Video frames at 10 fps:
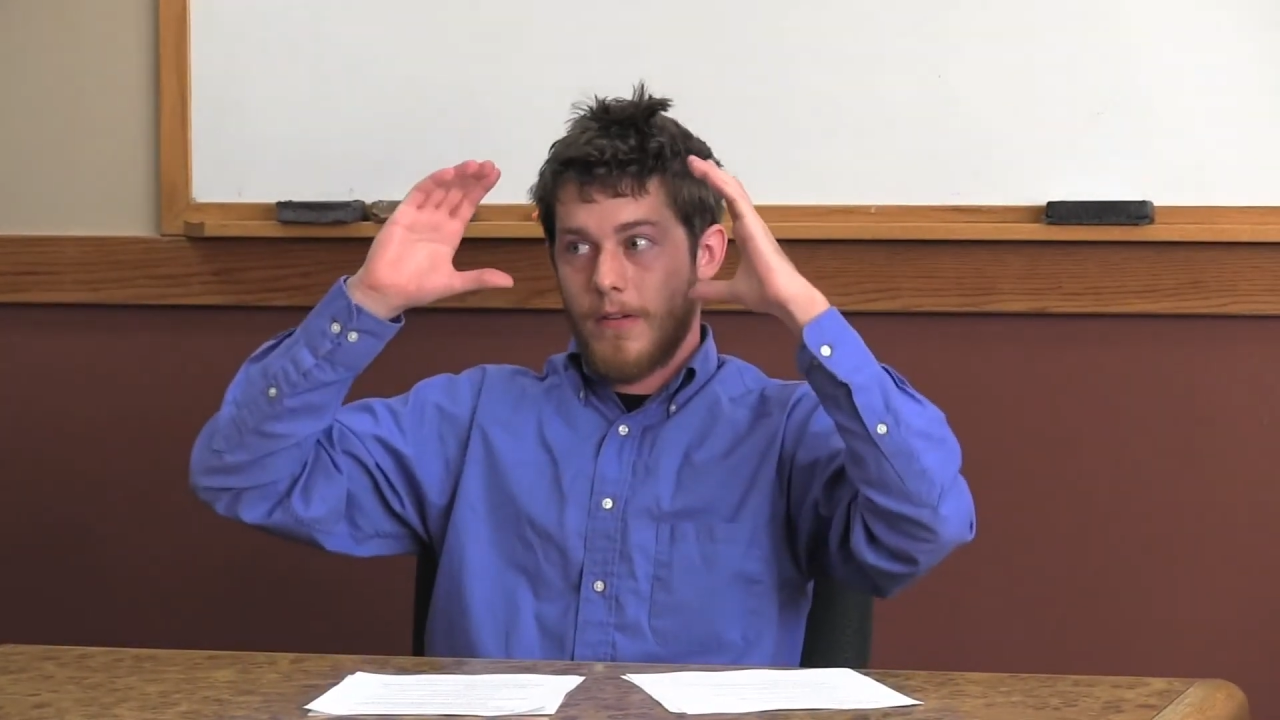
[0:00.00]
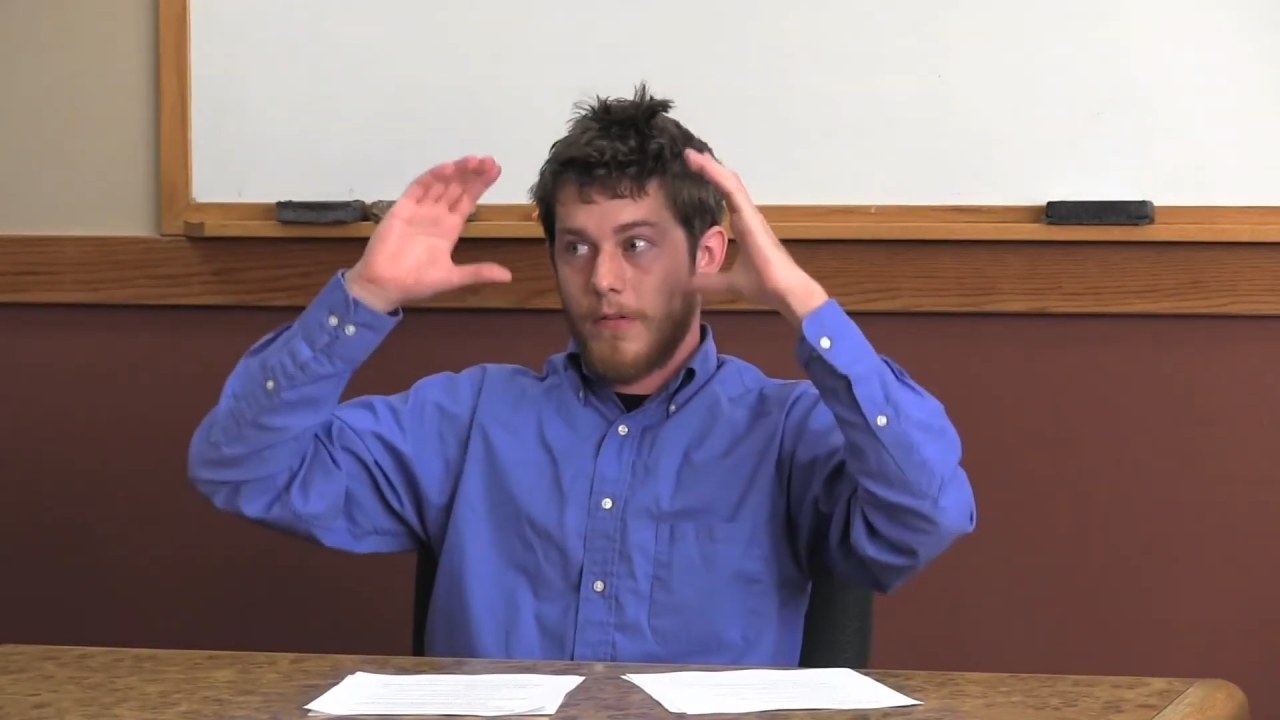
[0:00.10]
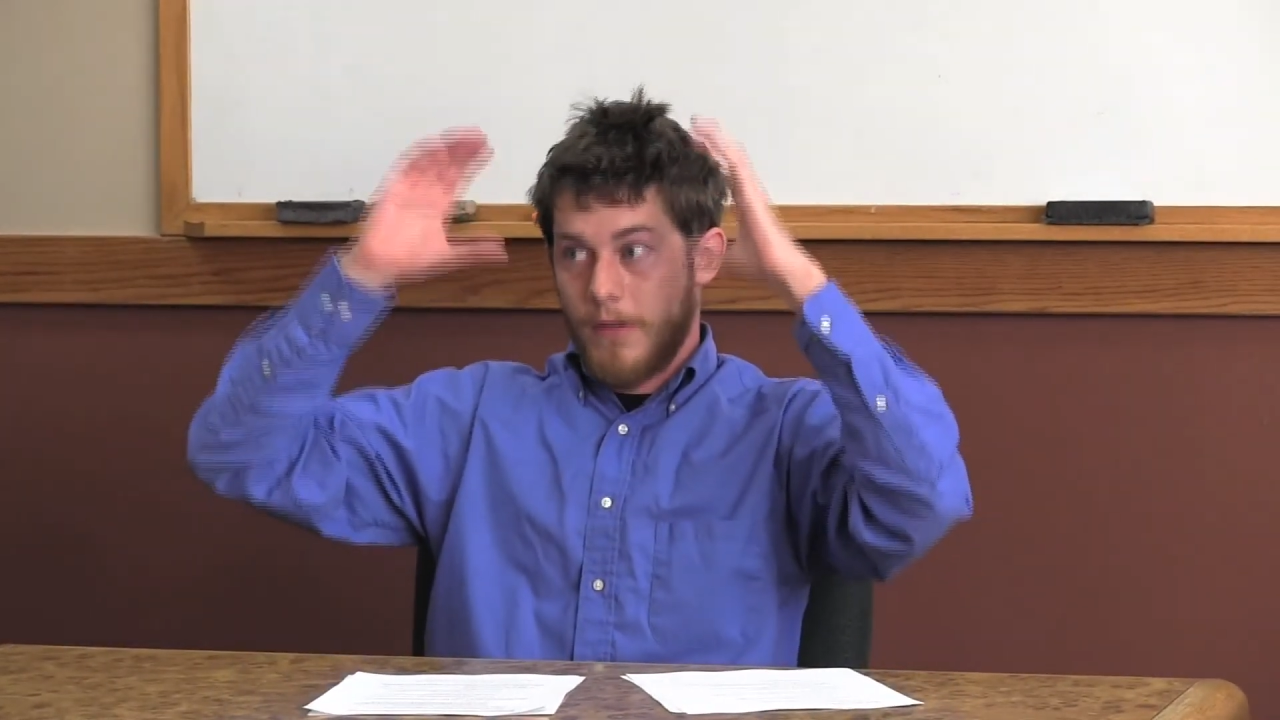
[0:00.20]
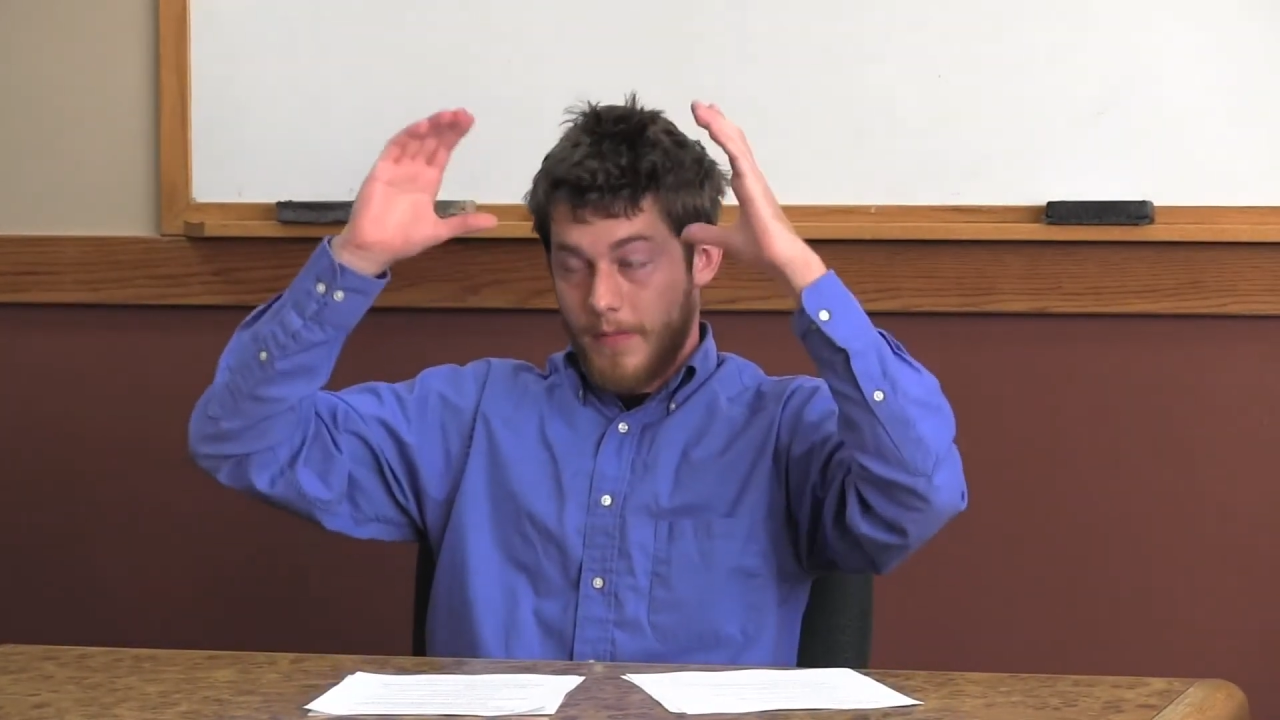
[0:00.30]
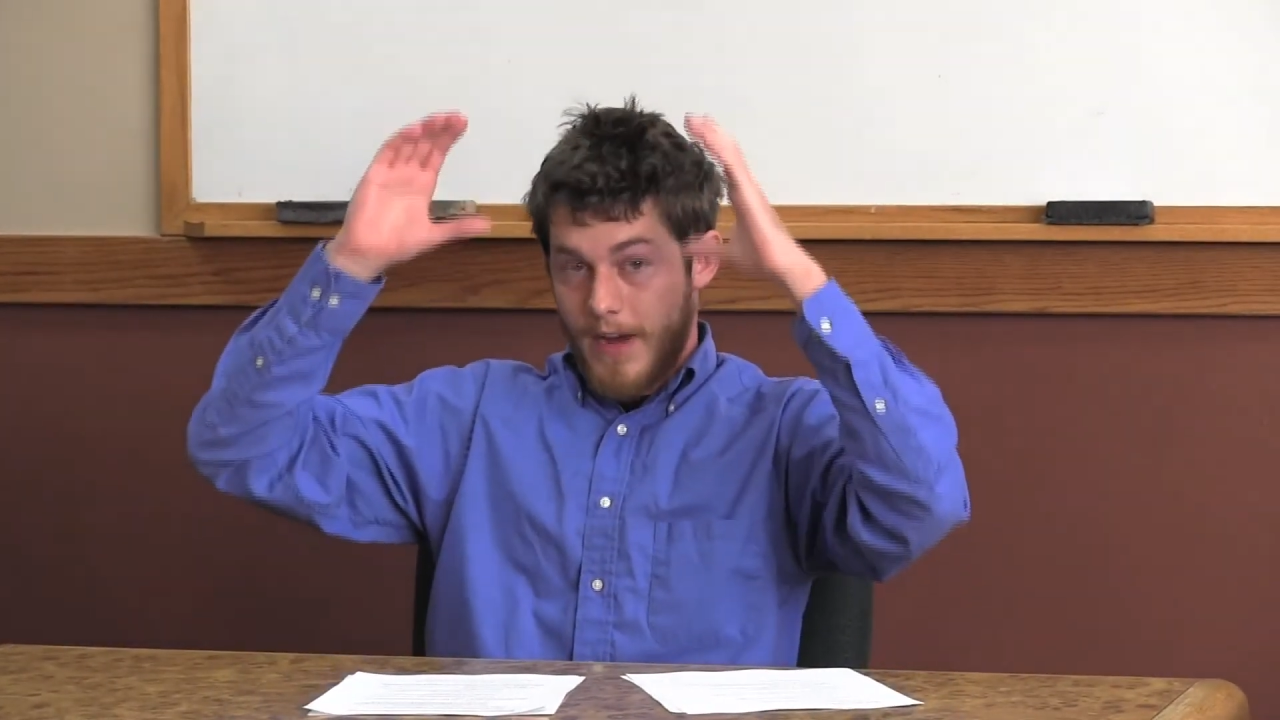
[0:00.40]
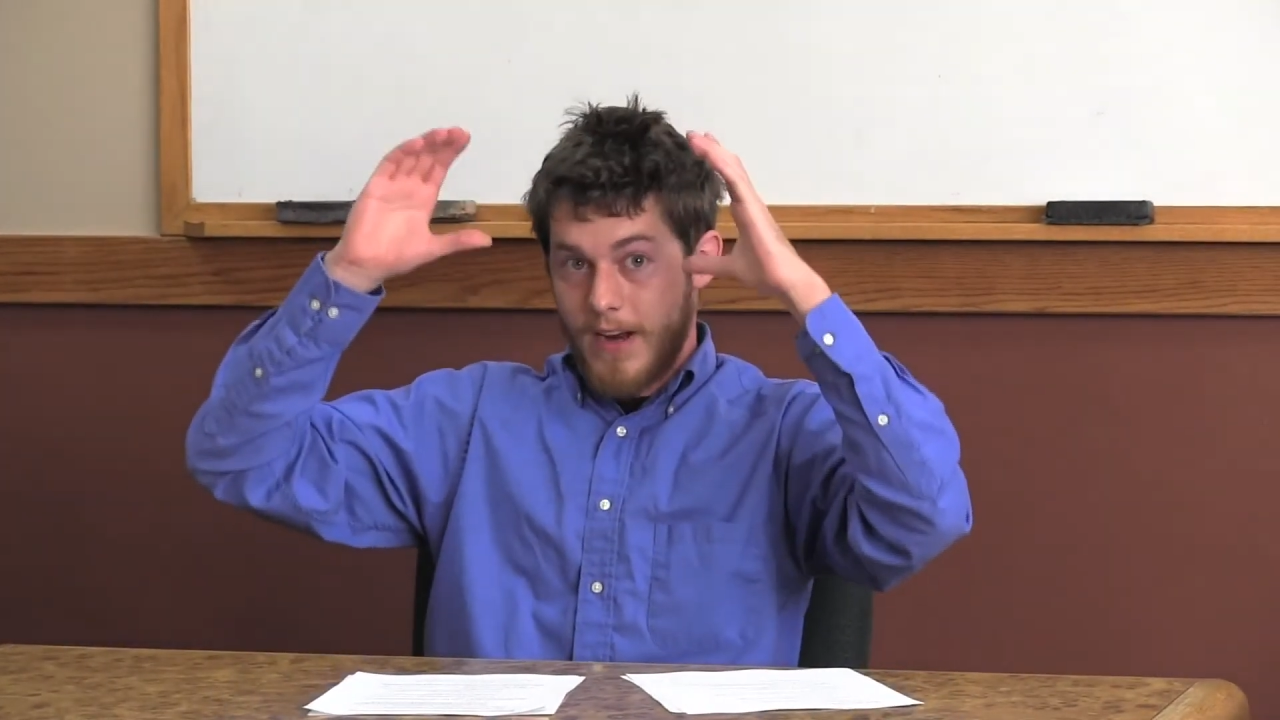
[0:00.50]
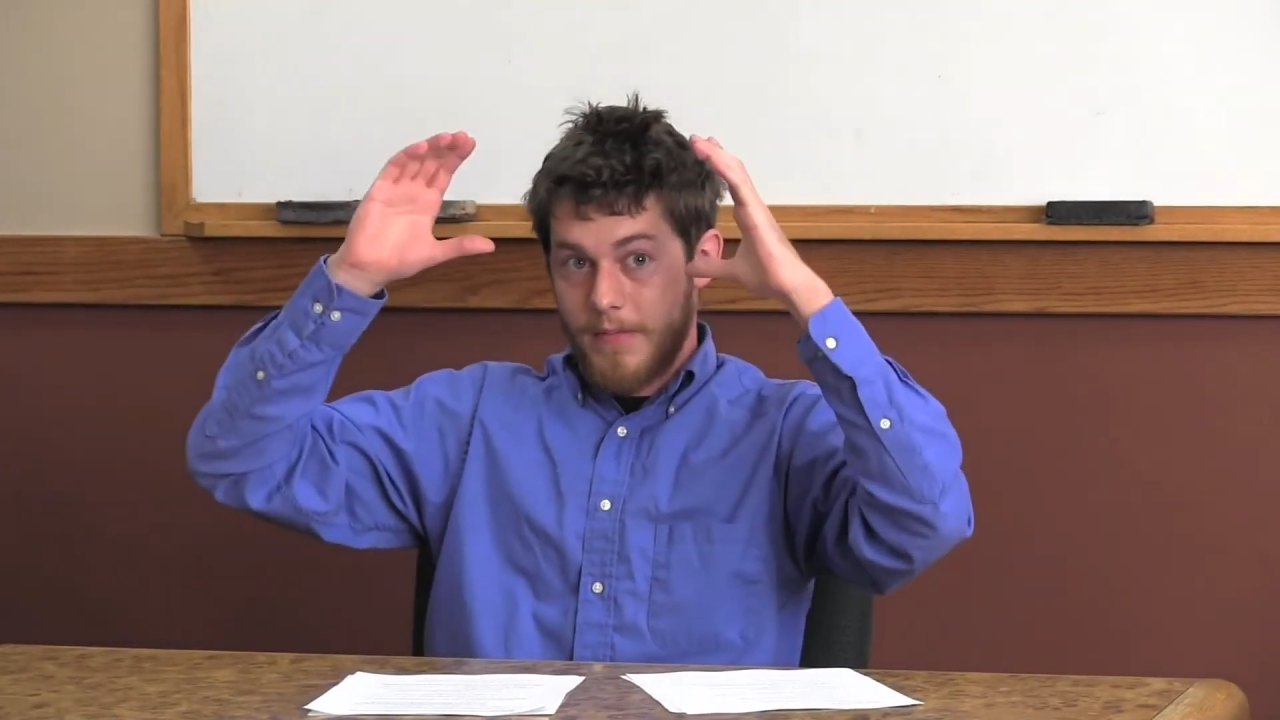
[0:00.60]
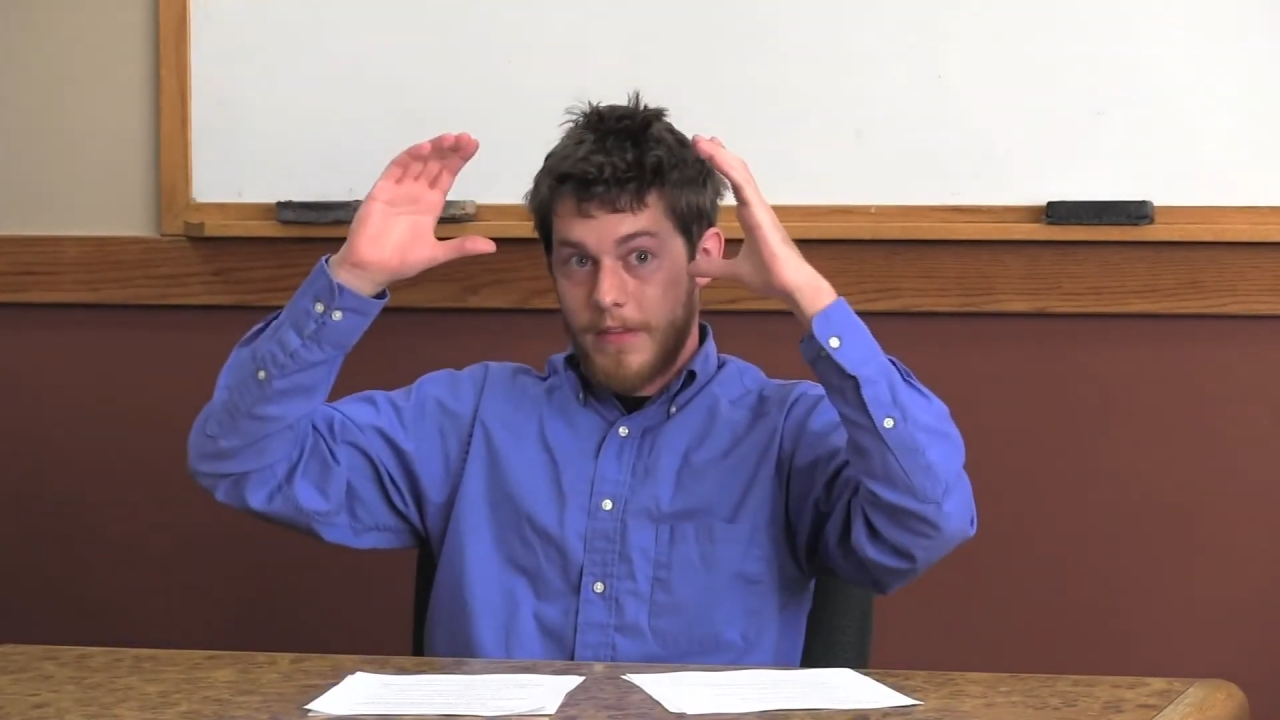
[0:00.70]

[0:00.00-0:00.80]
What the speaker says: or the bottom